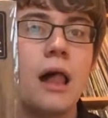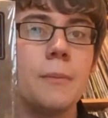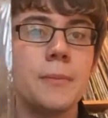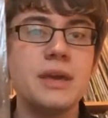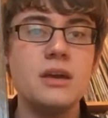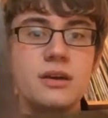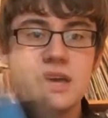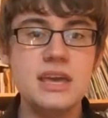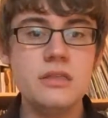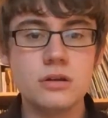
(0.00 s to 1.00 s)
album here,
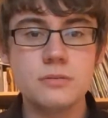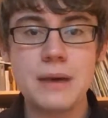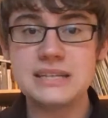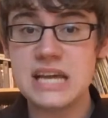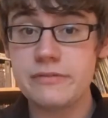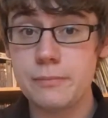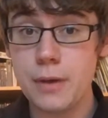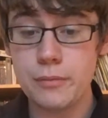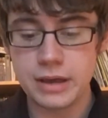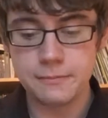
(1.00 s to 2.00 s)
Heathen by David
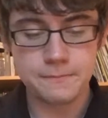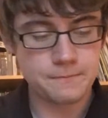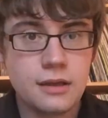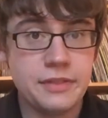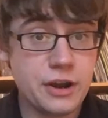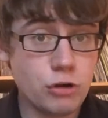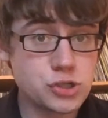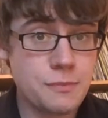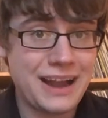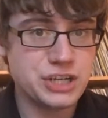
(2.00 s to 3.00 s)
Bowie. Then I
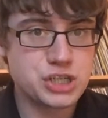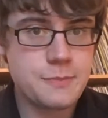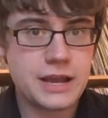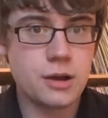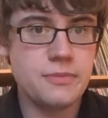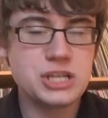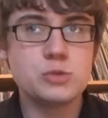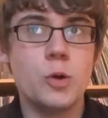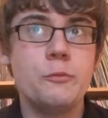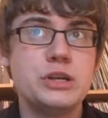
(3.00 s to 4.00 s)
also managed to pick up
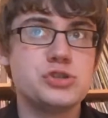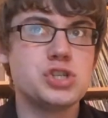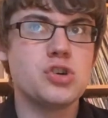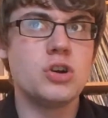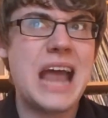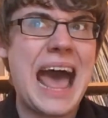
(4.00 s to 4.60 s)
this one, which was on